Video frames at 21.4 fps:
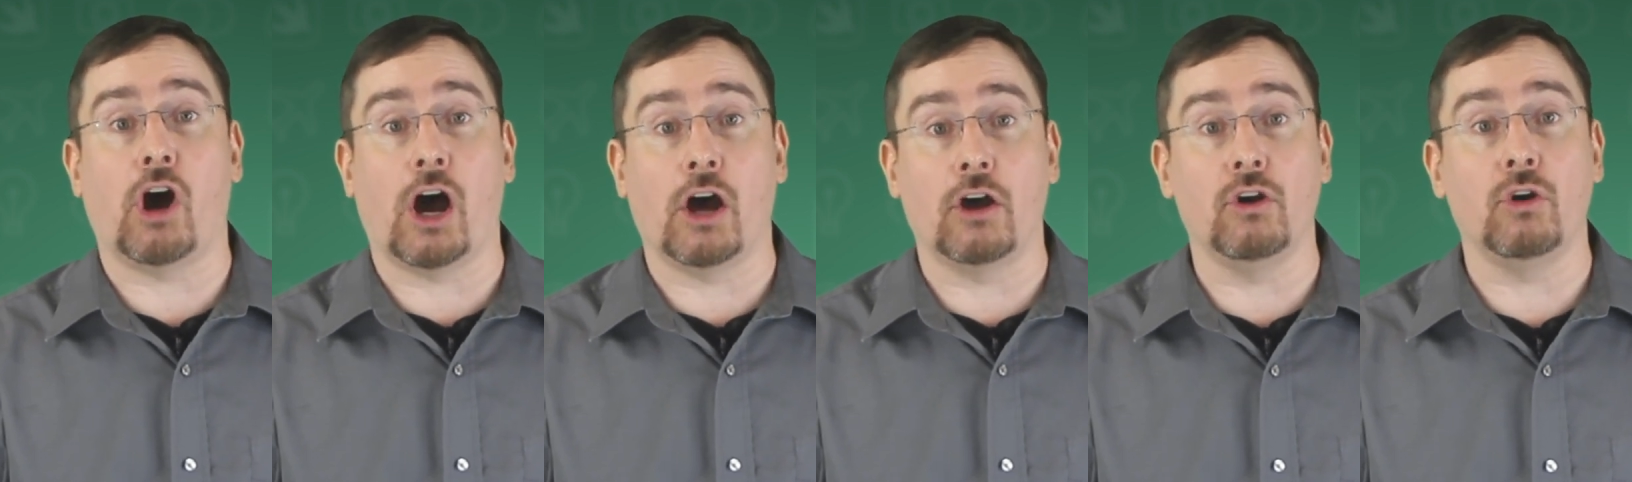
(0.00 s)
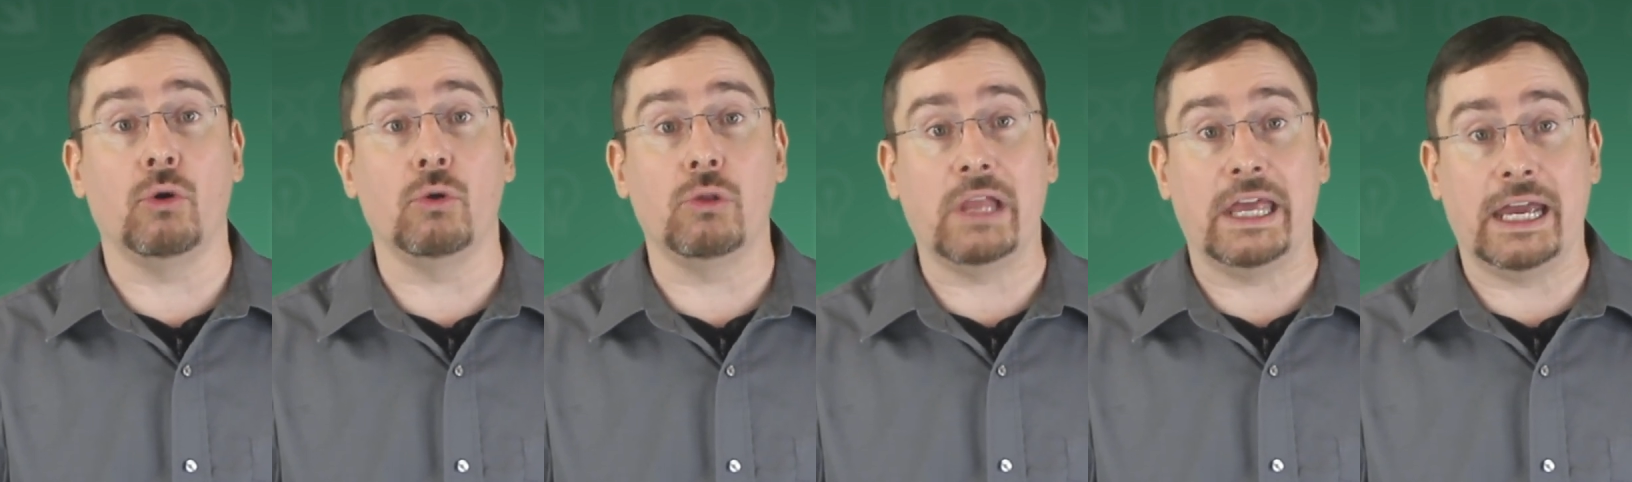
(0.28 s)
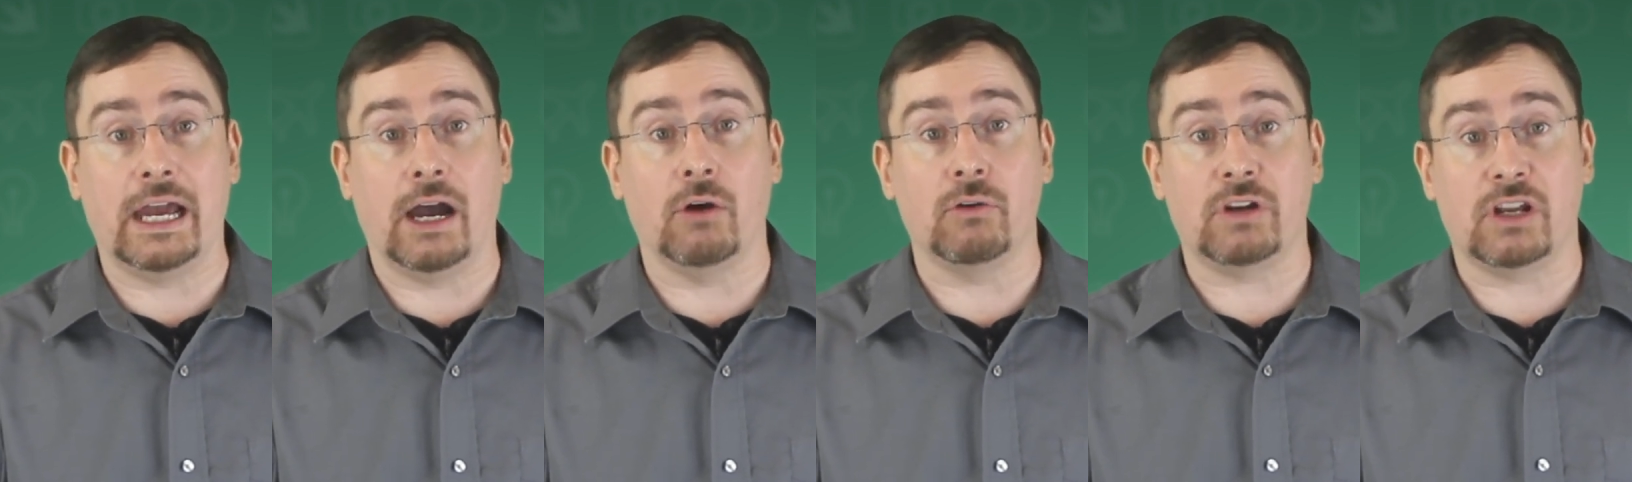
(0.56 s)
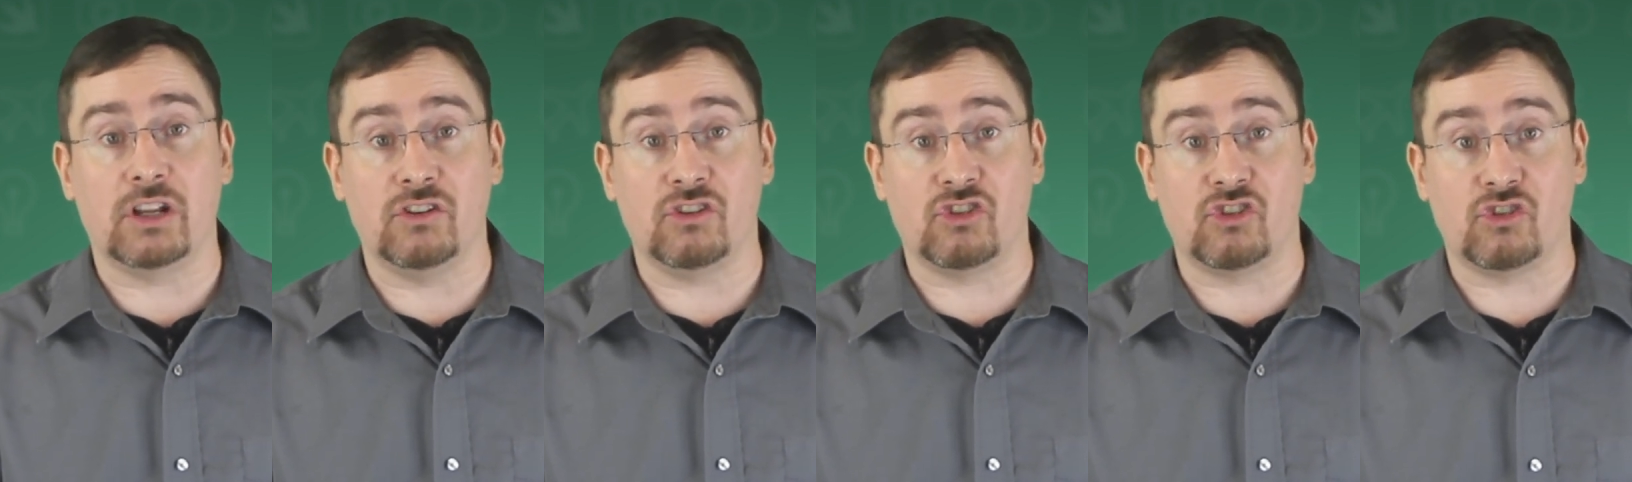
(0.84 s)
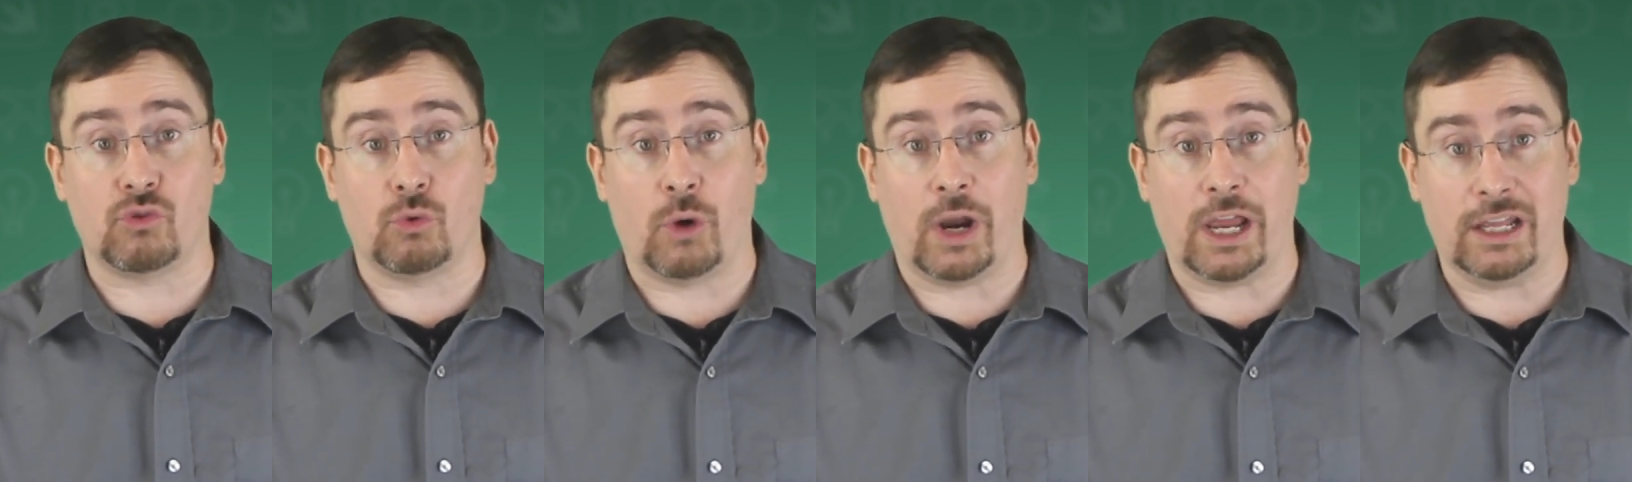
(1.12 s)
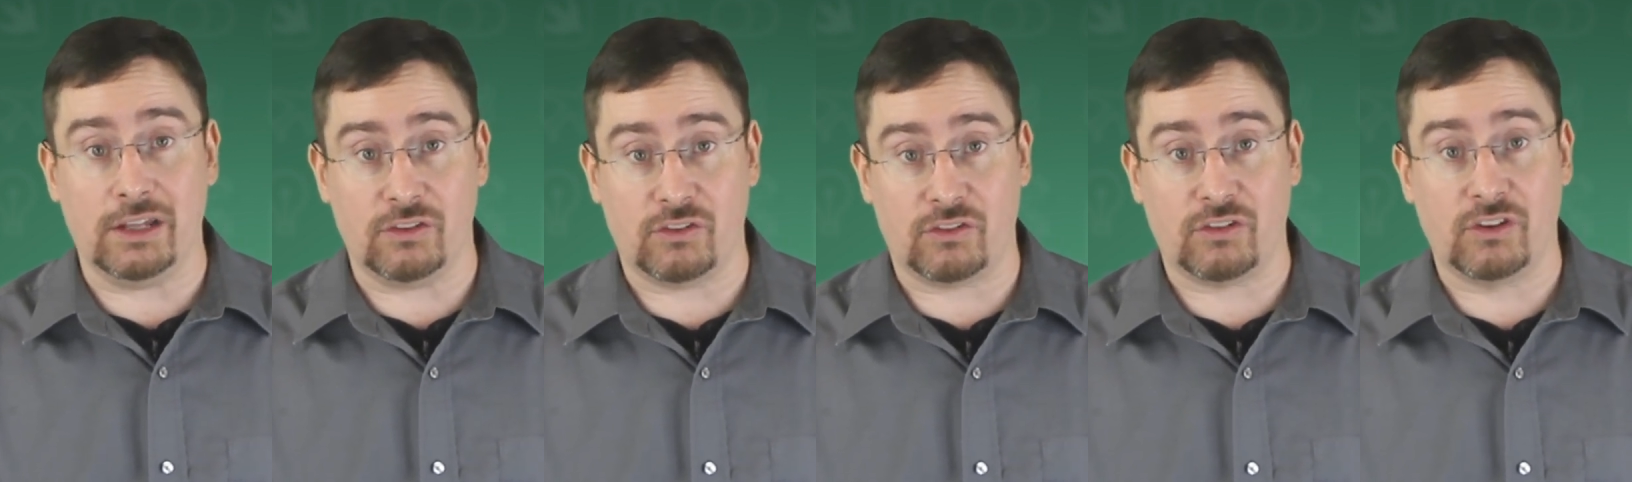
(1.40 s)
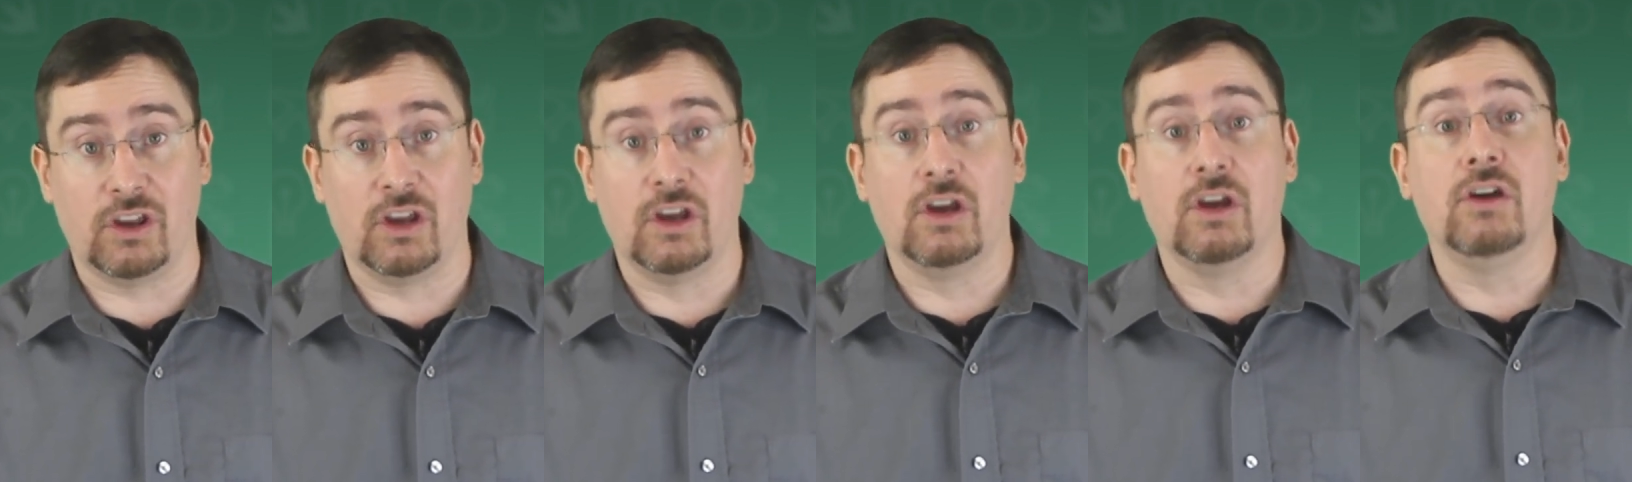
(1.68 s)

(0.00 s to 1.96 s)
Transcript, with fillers: auto layout constraints.